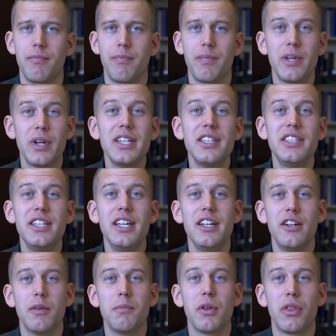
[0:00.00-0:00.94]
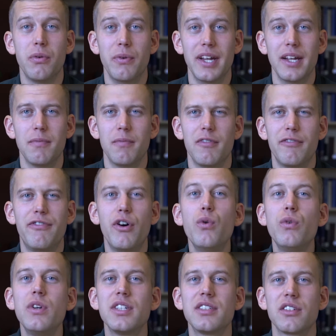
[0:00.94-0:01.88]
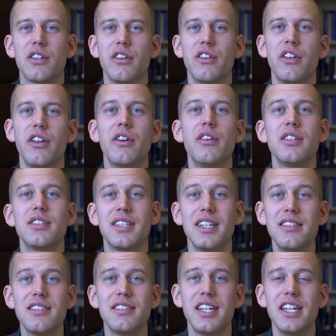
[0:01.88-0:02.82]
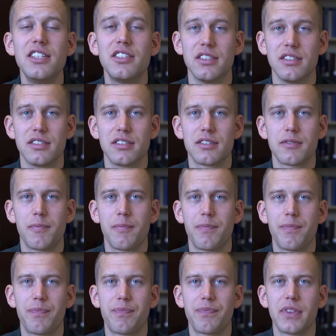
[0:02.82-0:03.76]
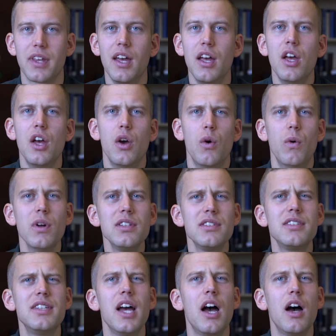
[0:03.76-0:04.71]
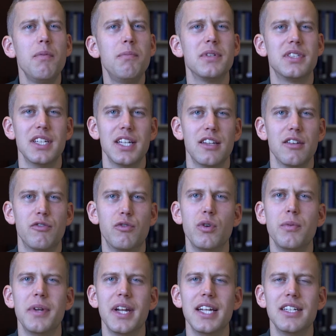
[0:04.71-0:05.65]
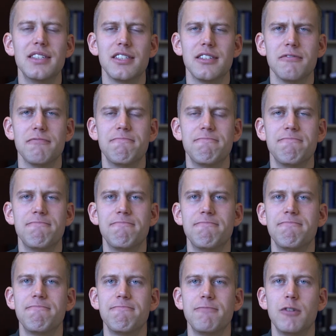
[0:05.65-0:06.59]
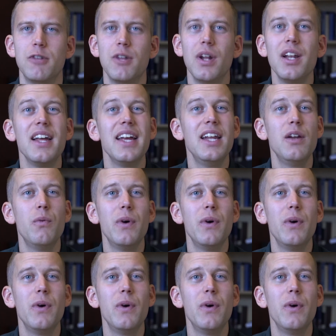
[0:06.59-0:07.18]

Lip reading: Strategy number 3. Focus on your sensations. What's the opposite of rumination? Well, in a